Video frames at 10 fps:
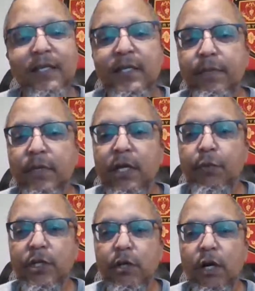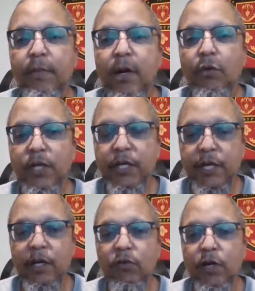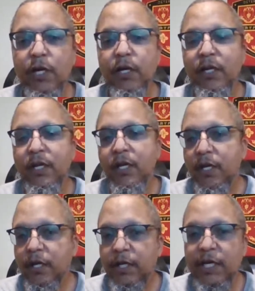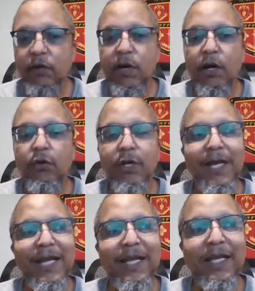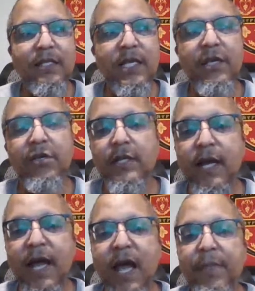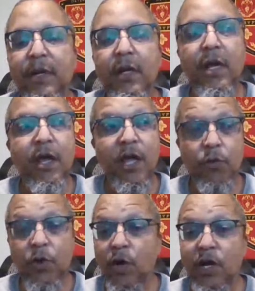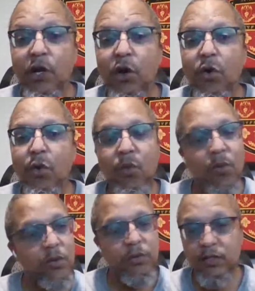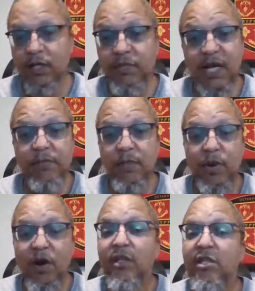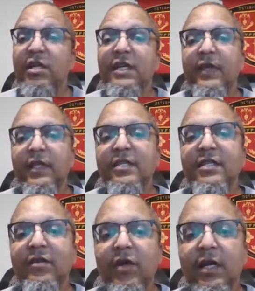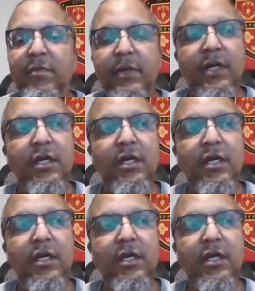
This is something that we talk about year in, year out, and it continues to happen. And we want to know sometimes the parents aren't even listening, right?